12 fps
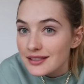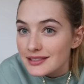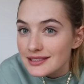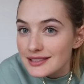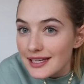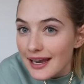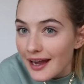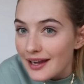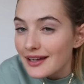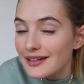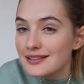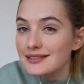
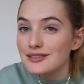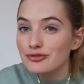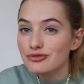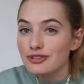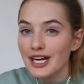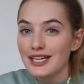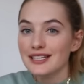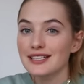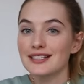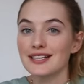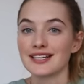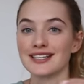Snack is
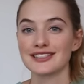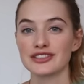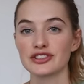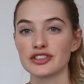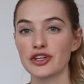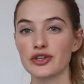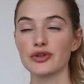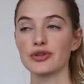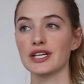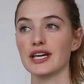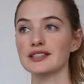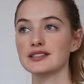ready. So
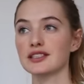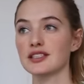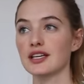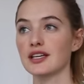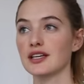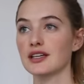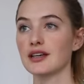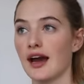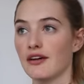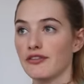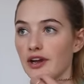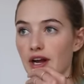yesterday,
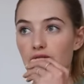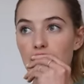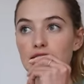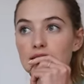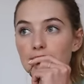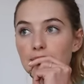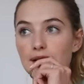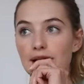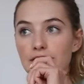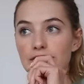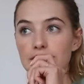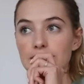after I had
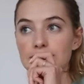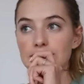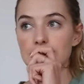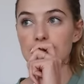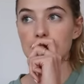breakfast,